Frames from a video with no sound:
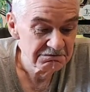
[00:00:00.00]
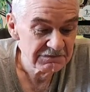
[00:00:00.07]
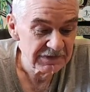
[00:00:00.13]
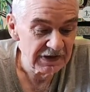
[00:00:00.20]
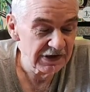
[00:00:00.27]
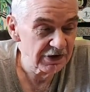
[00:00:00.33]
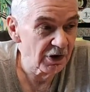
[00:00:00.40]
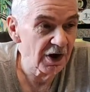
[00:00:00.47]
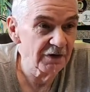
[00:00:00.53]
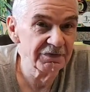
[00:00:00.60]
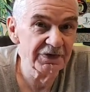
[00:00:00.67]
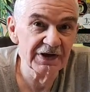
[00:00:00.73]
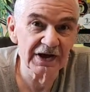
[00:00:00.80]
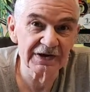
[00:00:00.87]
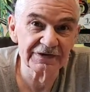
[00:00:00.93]
take off
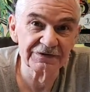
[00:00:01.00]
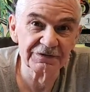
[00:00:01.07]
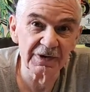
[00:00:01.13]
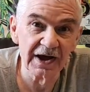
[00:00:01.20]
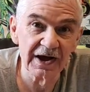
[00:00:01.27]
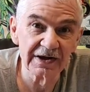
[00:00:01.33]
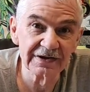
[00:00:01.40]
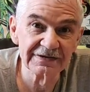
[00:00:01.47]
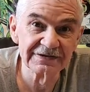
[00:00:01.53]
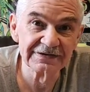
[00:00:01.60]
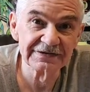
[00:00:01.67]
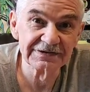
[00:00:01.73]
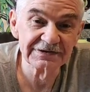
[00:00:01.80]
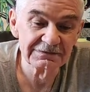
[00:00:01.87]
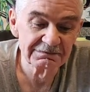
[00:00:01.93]
the
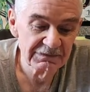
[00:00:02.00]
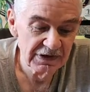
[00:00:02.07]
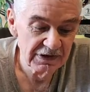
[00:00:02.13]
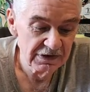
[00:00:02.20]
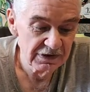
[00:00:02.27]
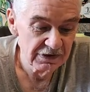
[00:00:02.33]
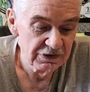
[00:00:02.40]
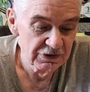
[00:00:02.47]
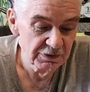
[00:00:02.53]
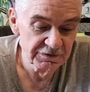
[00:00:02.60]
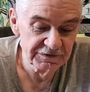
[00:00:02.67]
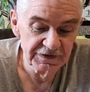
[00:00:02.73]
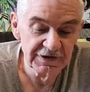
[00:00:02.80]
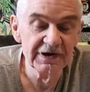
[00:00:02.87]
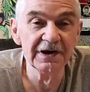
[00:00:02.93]
extracts,
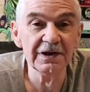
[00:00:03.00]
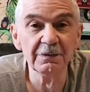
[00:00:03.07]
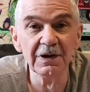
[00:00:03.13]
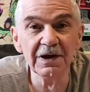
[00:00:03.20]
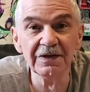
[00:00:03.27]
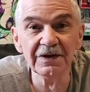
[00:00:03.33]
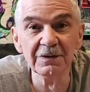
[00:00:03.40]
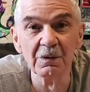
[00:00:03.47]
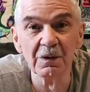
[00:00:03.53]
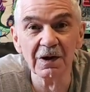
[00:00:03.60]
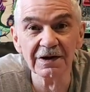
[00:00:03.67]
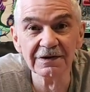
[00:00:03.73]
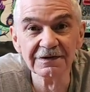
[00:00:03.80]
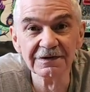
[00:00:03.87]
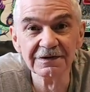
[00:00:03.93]
use it in any way they
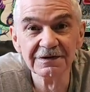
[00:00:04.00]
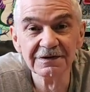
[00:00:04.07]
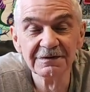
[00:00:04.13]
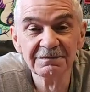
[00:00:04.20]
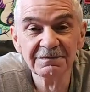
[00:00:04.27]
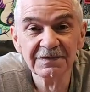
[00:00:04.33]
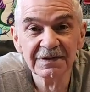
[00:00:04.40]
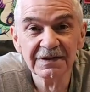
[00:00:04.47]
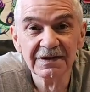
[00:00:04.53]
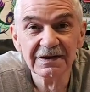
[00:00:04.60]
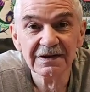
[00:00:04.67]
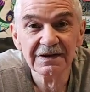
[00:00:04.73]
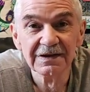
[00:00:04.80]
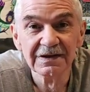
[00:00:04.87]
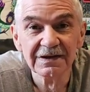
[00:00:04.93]
want.
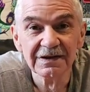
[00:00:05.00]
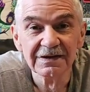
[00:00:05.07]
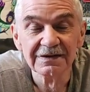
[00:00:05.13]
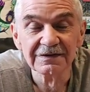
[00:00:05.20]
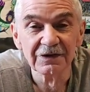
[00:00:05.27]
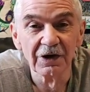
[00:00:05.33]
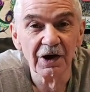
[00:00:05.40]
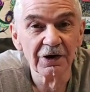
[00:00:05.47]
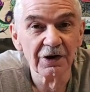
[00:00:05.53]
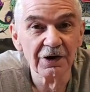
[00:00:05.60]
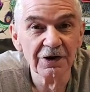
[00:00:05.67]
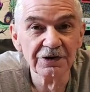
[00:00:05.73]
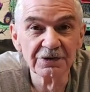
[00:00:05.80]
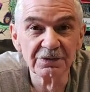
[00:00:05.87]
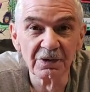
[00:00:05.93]
Not
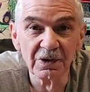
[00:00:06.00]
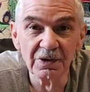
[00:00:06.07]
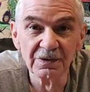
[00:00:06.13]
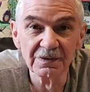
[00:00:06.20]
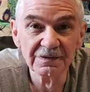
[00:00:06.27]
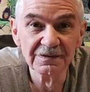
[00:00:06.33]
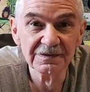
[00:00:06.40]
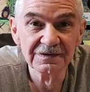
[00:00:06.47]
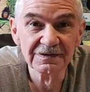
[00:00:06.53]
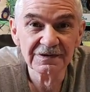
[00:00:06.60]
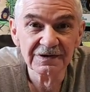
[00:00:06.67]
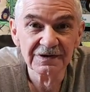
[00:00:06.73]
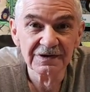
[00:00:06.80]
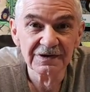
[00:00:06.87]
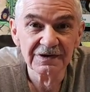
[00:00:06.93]
hard to grow,
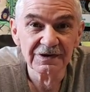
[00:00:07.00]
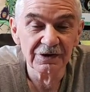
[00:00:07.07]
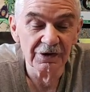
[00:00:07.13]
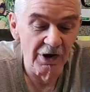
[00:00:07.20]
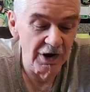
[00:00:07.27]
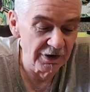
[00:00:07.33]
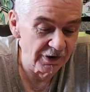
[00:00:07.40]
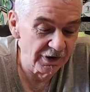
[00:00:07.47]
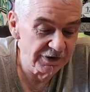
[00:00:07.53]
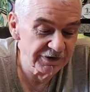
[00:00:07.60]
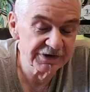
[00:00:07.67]
not hard to